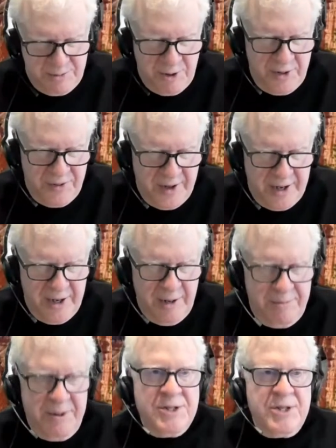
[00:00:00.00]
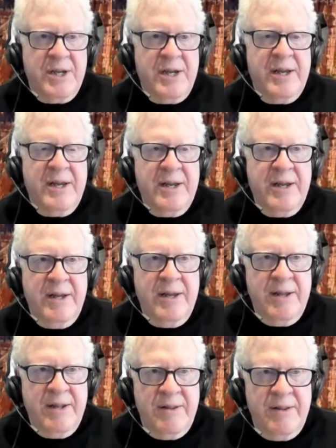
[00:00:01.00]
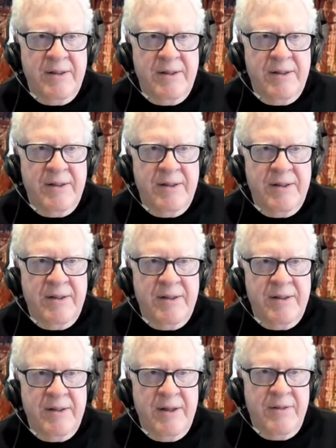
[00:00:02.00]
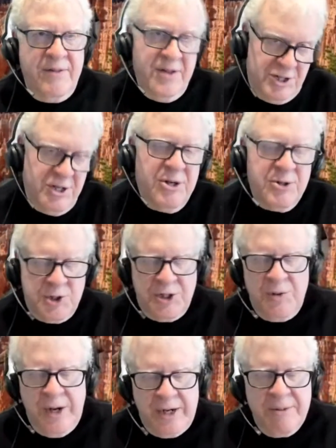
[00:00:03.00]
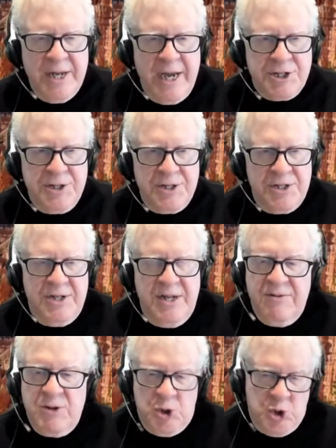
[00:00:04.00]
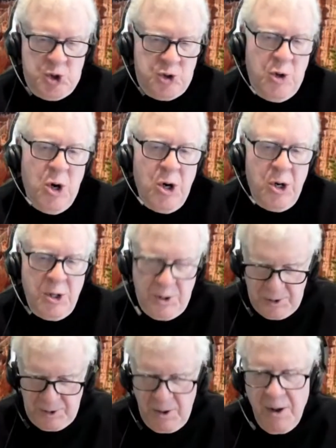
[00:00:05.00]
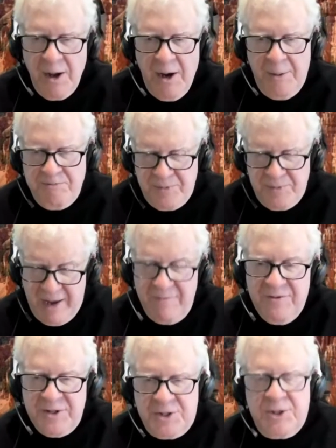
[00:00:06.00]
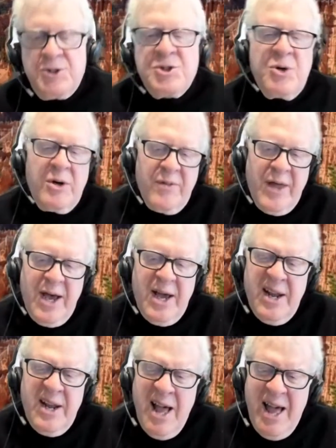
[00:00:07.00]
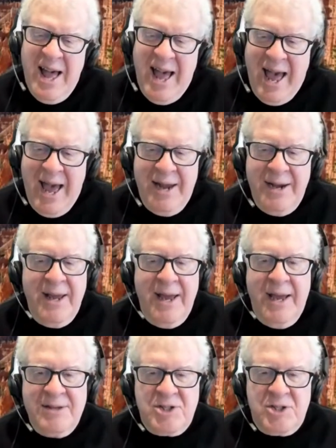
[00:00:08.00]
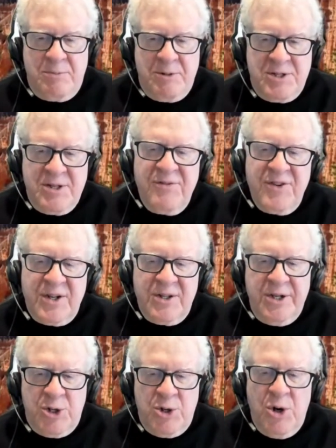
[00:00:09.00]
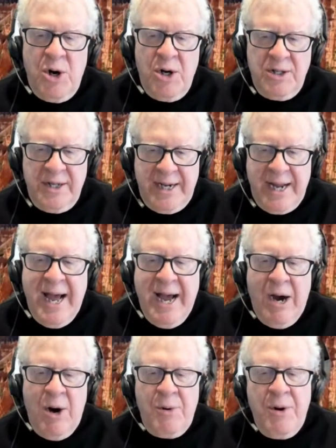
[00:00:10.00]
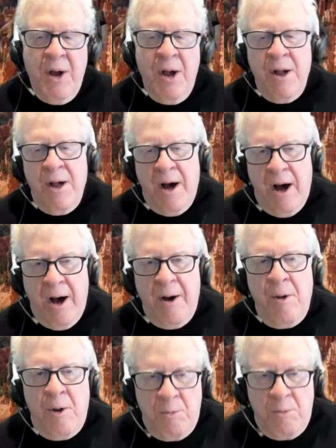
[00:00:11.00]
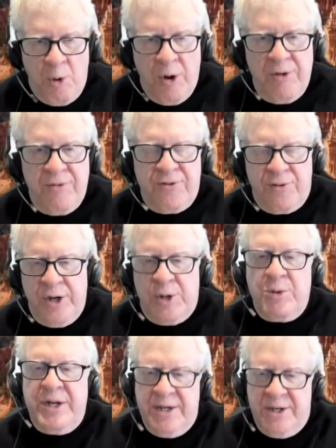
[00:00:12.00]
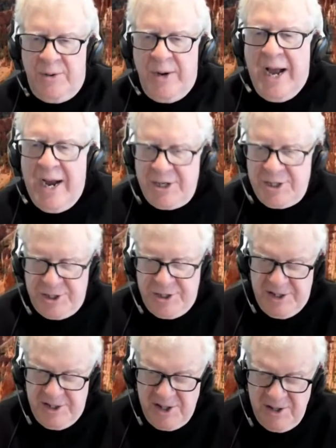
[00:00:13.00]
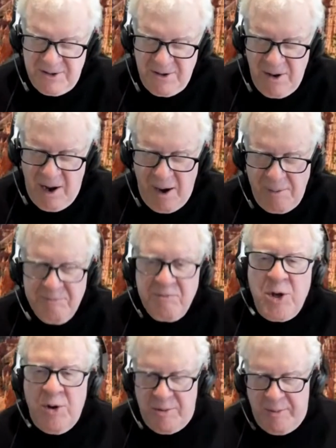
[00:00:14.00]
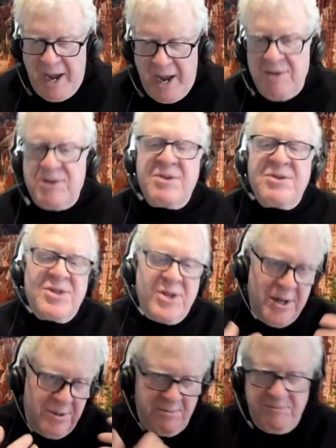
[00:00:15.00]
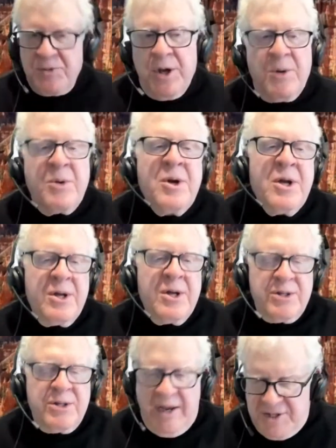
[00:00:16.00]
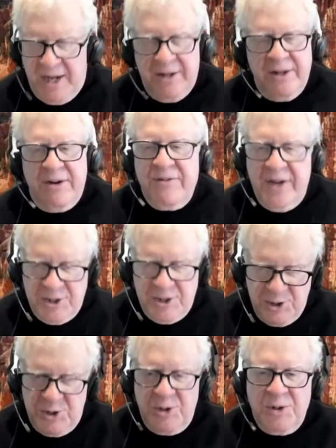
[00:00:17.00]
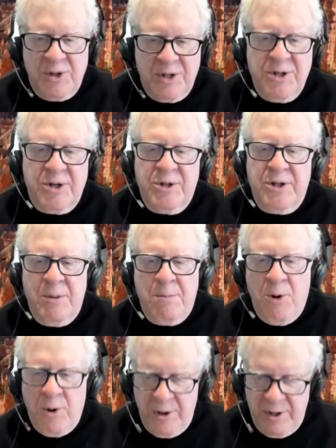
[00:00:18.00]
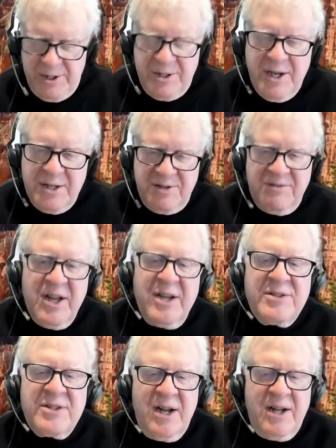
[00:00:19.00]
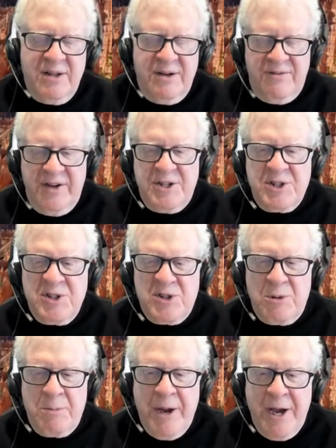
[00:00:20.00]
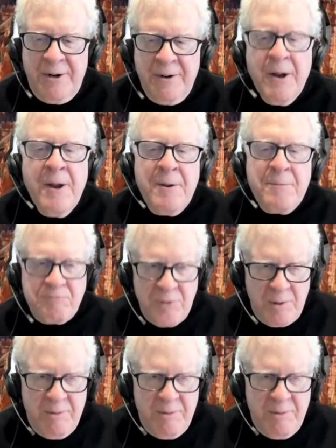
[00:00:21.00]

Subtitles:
glad you brought that up because it this year's recommendations, it's an even stronger emphasis on that, and specifically calling out uh, more frequent interactions. In the past, it said, you know, lifestyle interventions are clearly important. Intensive lifestyle interventions are better,